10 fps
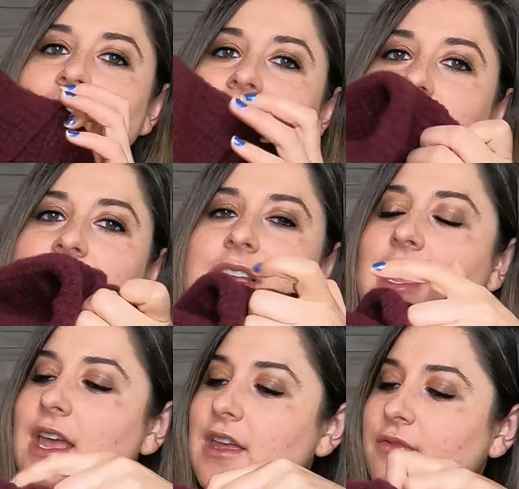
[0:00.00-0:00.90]
this is
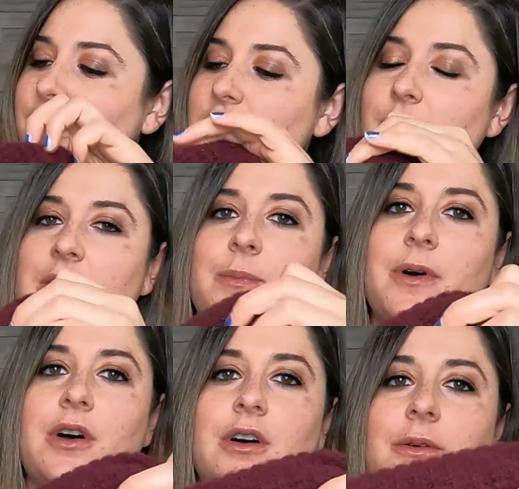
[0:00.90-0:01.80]
a Free
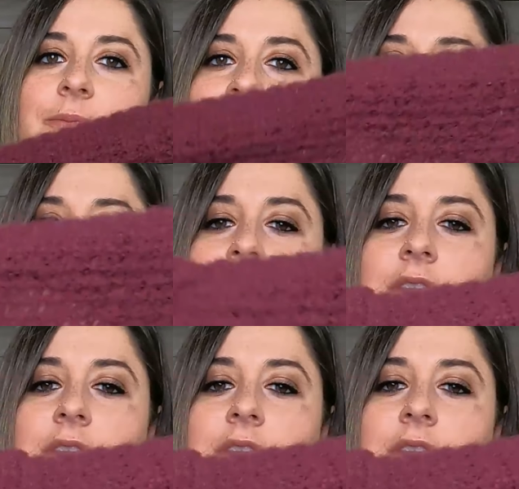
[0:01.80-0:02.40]
People.